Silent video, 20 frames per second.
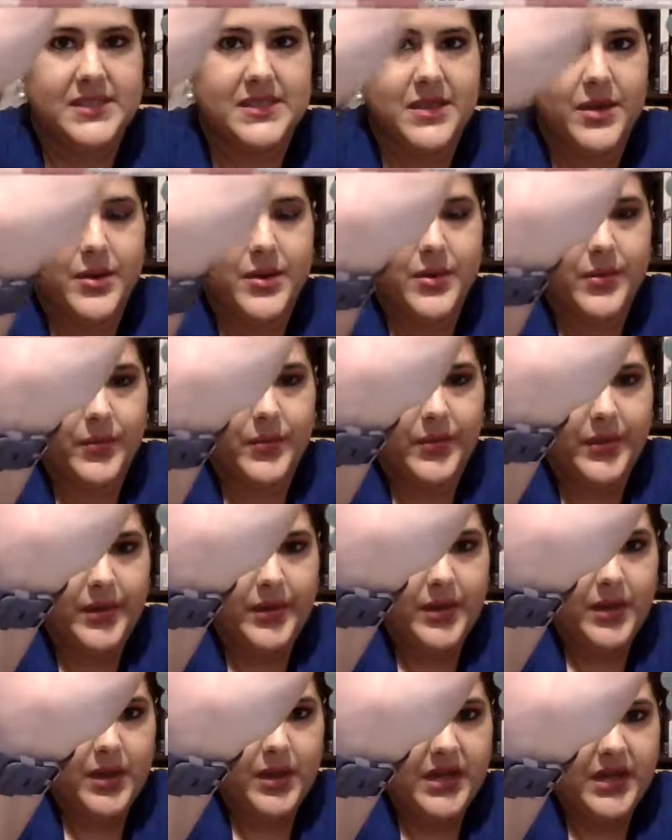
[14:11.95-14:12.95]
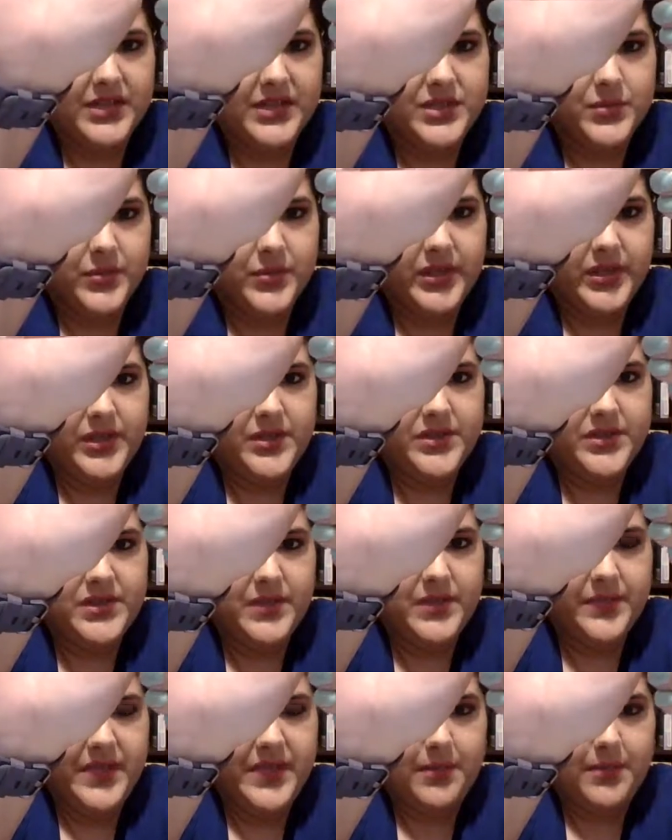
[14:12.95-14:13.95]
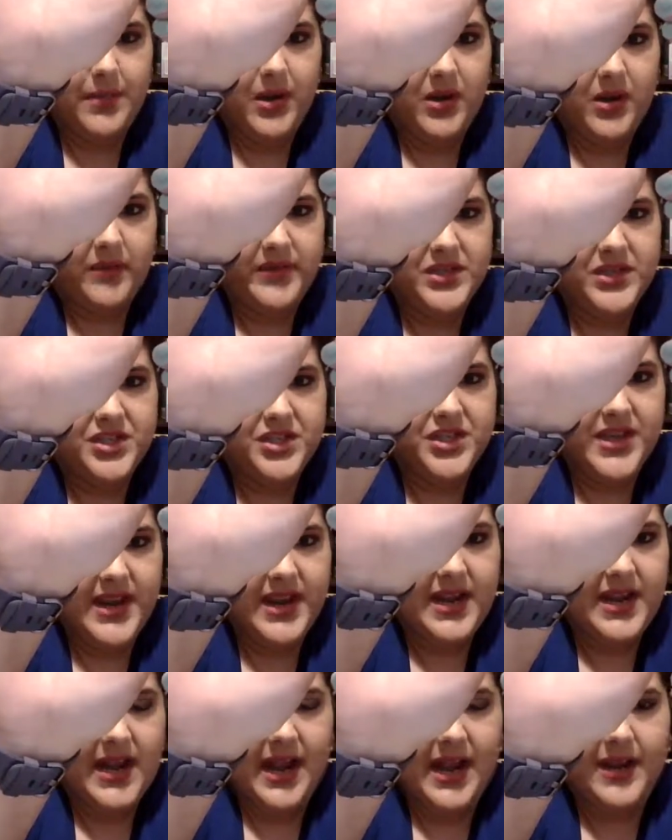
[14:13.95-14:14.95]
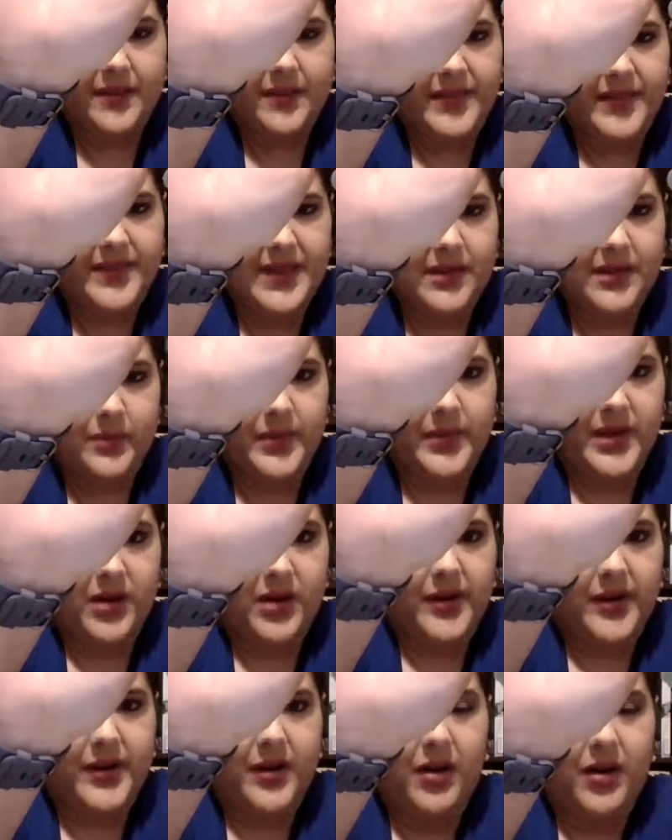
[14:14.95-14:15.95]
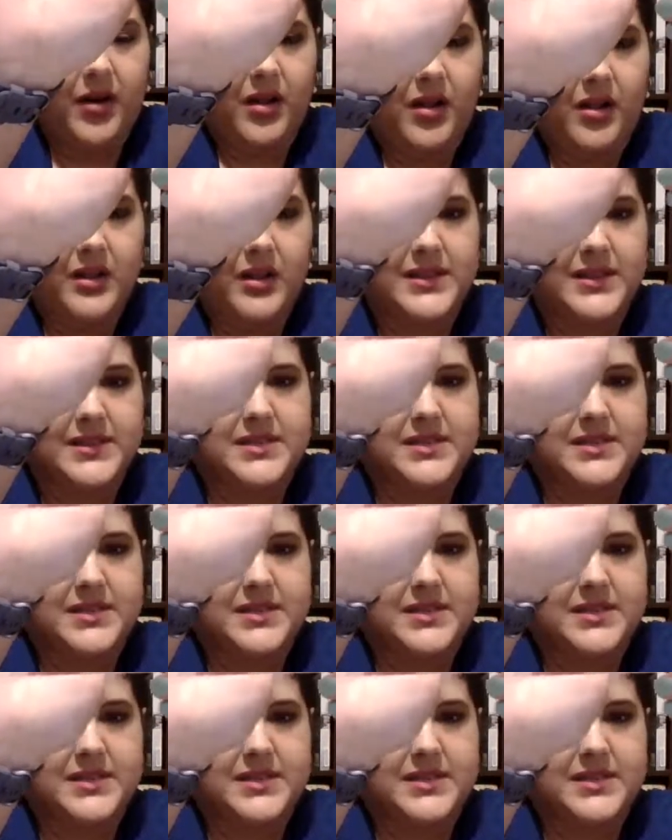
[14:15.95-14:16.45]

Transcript: So I just want to use up that mauve-y shade. I don't think that'll be hard at all.